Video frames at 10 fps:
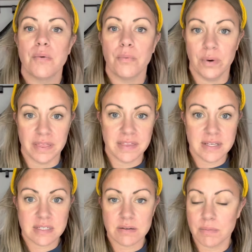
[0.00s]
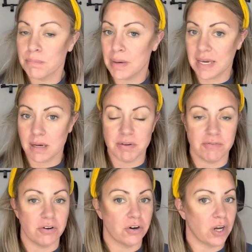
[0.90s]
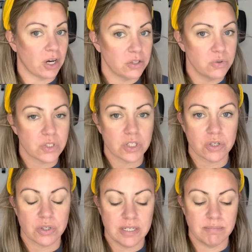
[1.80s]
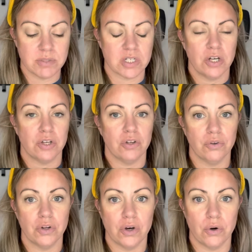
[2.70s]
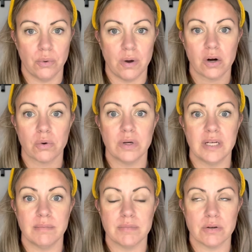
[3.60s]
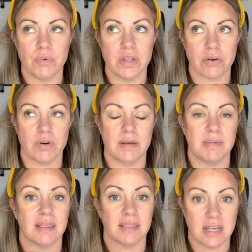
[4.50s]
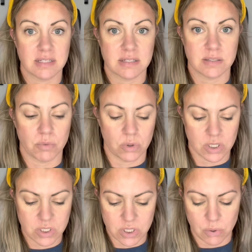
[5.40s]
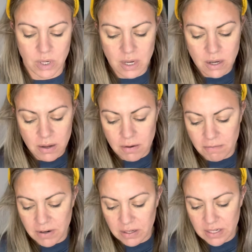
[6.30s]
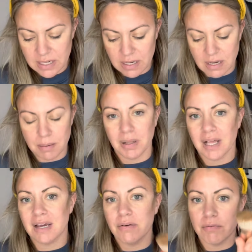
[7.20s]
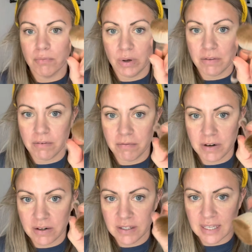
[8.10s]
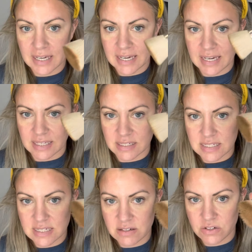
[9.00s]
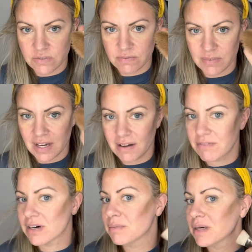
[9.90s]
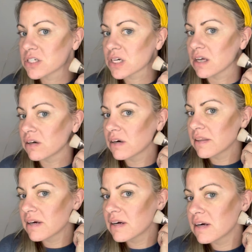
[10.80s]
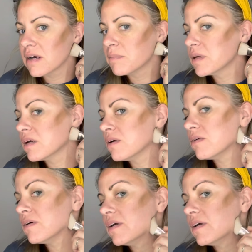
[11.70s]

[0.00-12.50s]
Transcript: With this makeup, if you're not used to creams, you'll know with cream, less is more. So apply it with very light hands. See, there's not very much color on there. I'm going to go